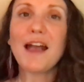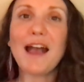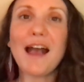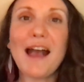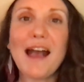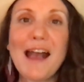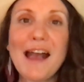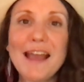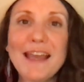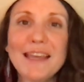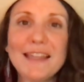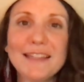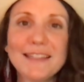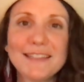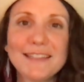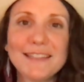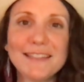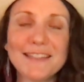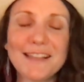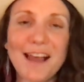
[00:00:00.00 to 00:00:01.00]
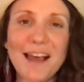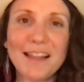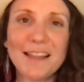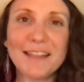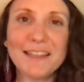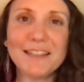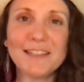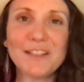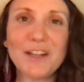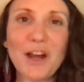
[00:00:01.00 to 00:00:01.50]
Hi, this is
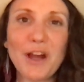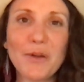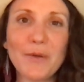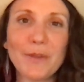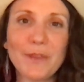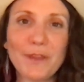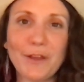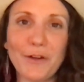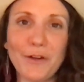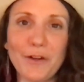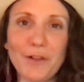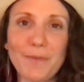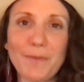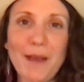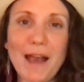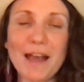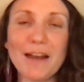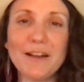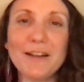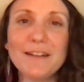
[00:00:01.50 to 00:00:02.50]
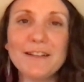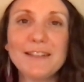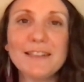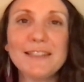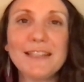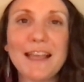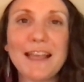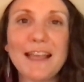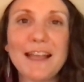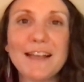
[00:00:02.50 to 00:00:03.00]
Kali Star with Earth Matters,
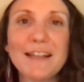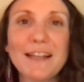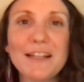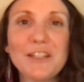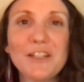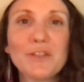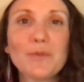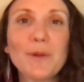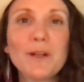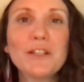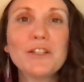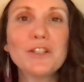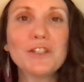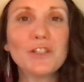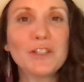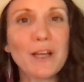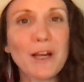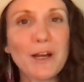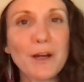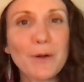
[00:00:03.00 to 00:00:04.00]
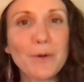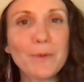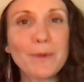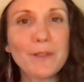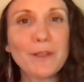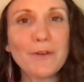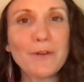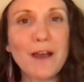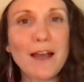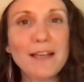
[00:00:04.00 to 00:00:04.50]
and I just wanted to share with
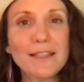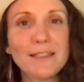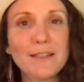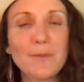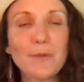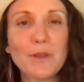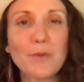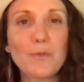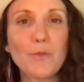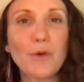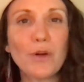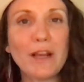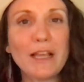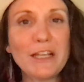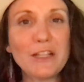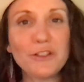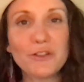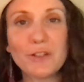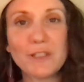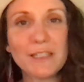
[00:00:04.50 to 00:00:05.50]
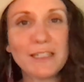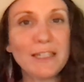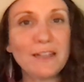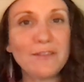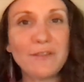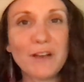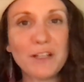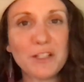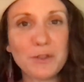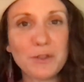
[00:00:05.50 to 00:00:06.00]
you guys some of the more interesting
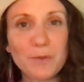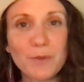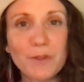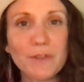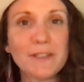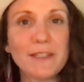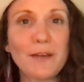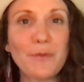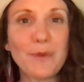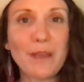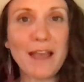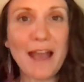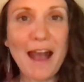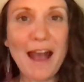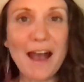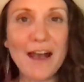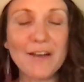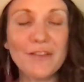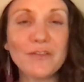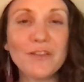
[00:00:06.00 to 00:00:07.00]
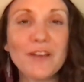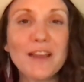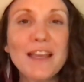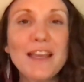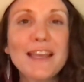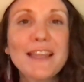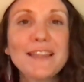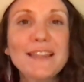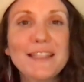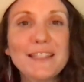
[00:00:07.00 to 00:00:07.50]
vegetables that we have
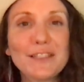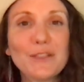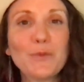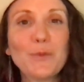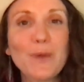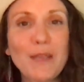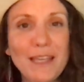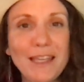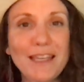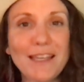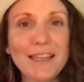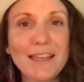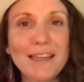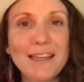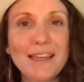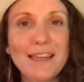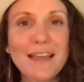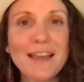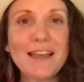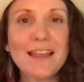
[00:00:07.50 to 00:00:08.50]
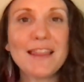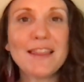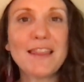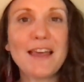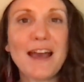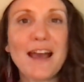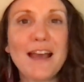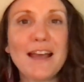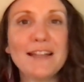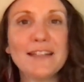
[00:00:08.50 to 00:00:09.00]
this week
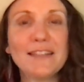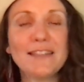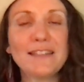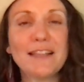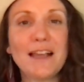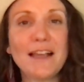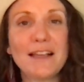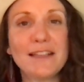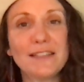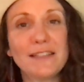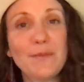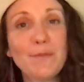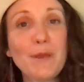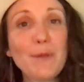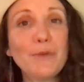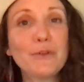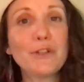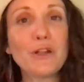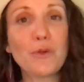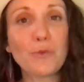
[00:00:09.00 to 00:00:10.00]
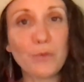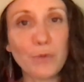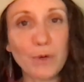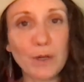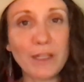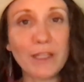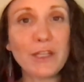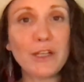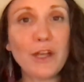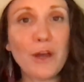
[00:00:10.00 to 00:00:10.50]
that some people don't
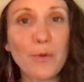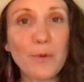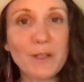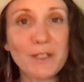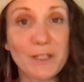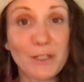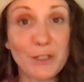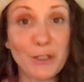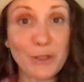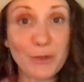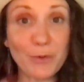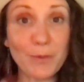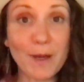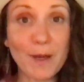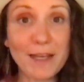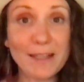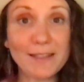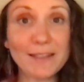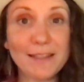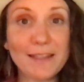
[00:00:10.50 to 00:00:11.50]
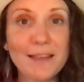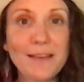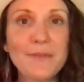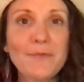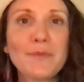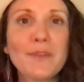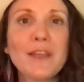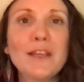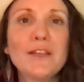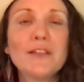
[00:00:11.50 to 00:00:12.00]
really know what to do with.
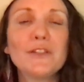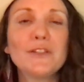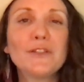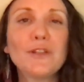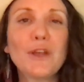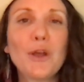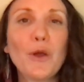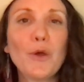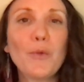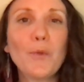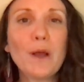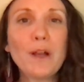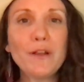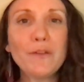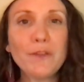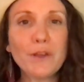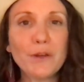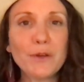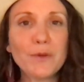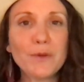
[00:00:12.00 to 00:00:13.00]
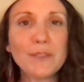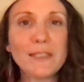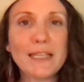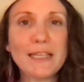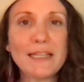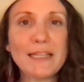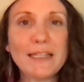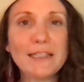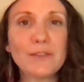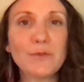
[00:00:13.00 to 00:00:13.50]
So, one of those
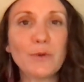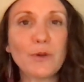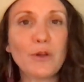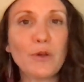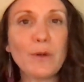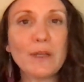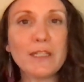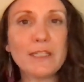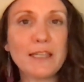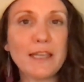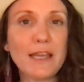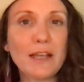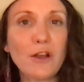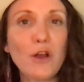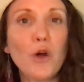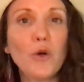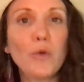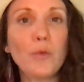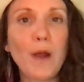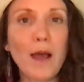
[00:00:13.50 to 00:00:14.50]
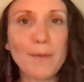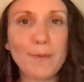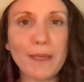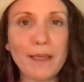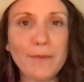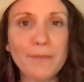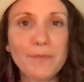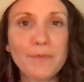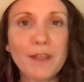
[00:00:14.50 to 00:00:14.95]
is we're going to get kohlrabi,